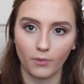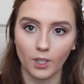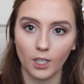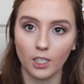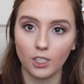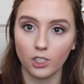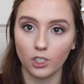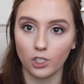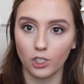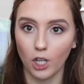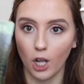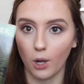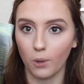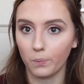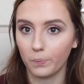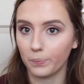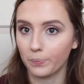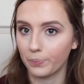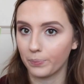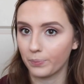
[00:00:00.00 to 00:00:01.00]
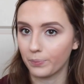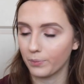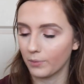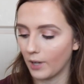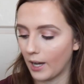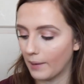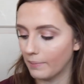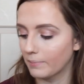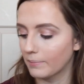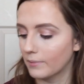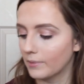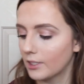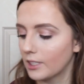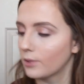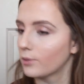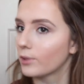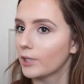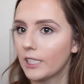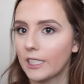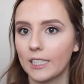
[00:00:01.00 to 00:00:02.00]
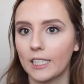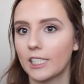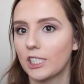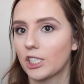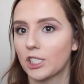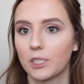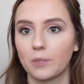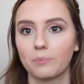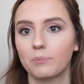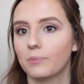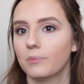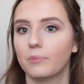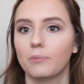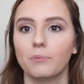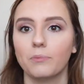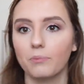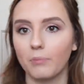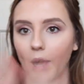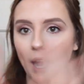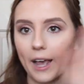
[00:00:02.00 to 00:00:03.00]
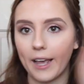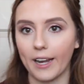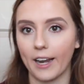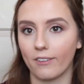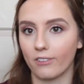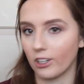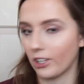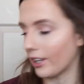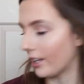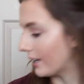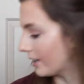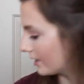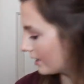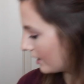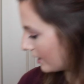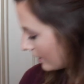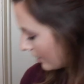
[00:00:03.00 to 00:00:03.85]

so I'm really just buying everything.